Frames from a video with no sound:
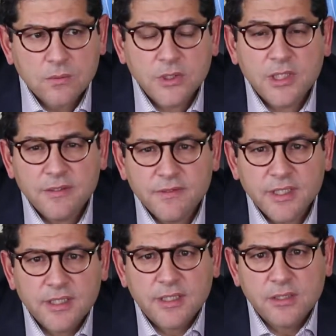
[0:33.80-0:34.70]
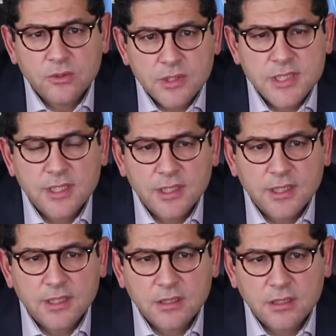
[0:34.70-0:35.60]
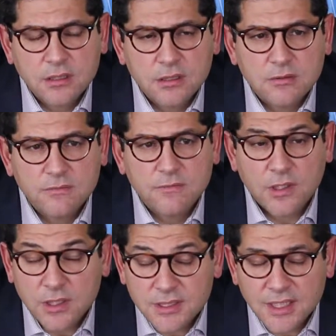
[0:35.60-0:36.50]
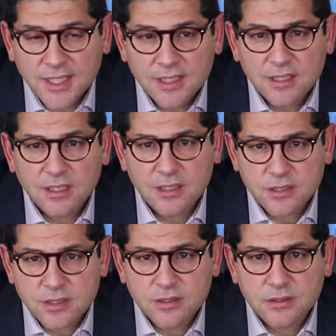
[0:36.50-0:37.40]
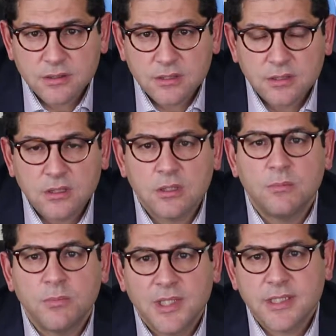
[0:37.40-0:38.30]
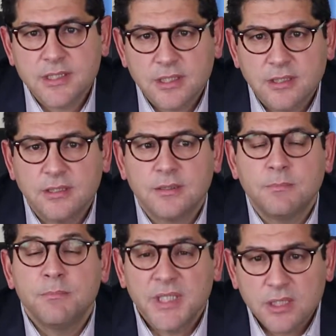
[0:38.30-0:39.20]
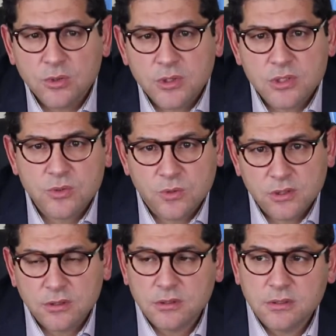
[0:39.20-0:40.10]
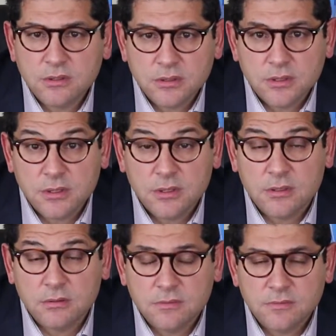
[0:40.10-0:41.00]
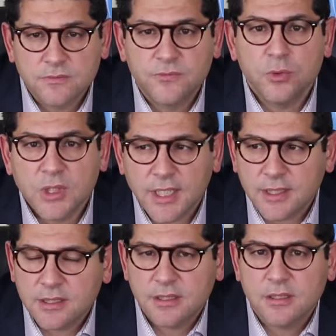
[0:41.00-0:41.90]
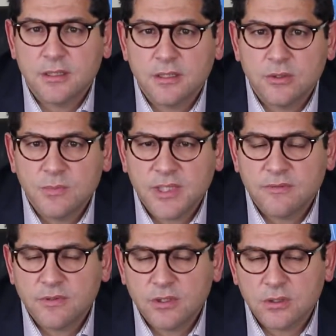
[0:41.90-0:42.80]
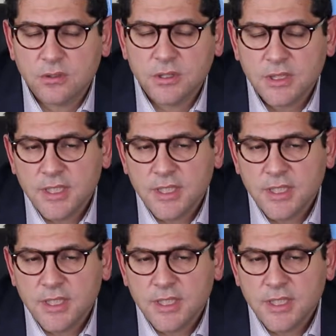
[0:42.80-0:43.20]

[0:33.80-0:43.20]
We're living increasingly in a volatile, uncertain, complex, and an ambiguous world. VUCA, you may have heard,